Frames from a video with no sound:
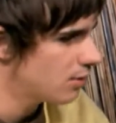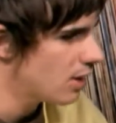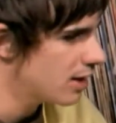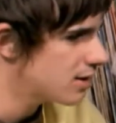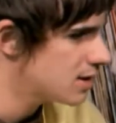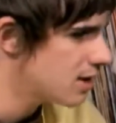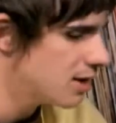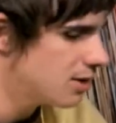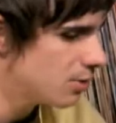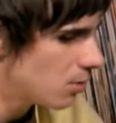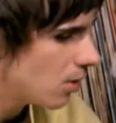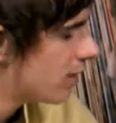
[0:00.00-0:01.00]
I could start in
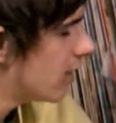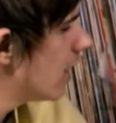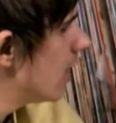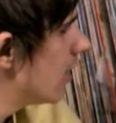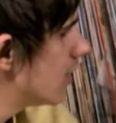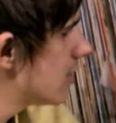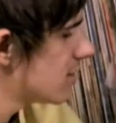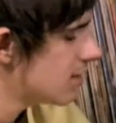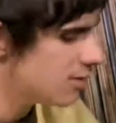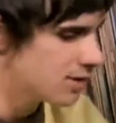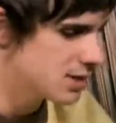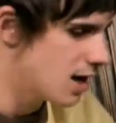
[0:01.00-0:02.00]
the wrong key because there's
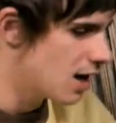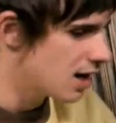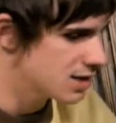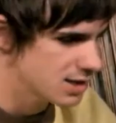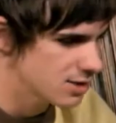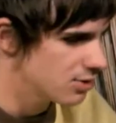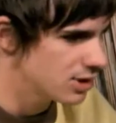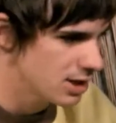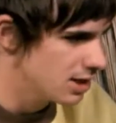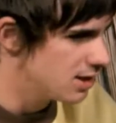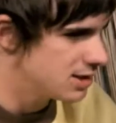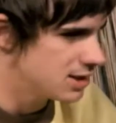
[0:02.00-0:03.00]
no guitars, there's no
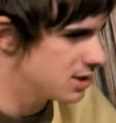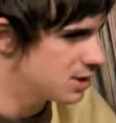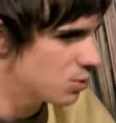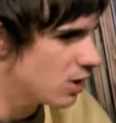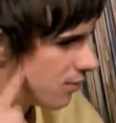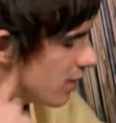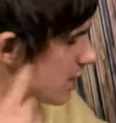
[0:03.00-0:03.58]
keys, it's just whatever